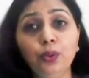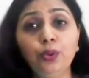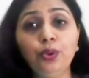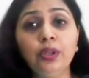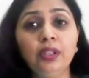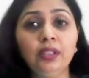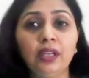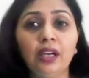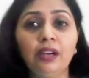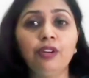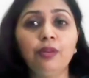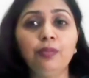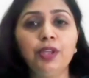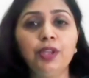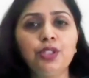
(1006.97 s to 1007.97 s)
local
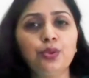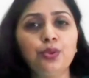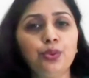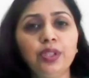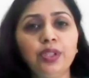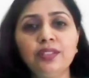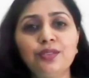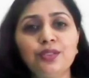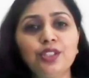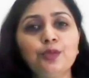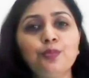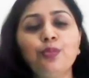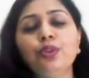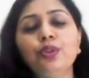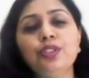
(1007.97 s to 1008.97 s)
government who is
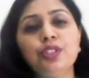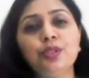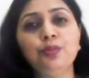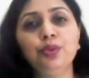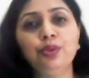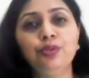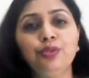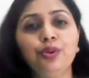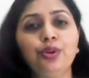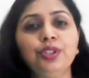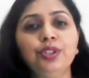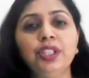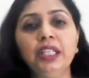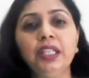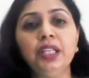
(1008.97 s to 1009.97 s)
responsible for
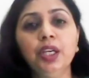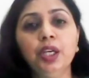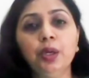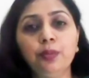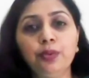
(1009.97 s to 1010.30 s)
the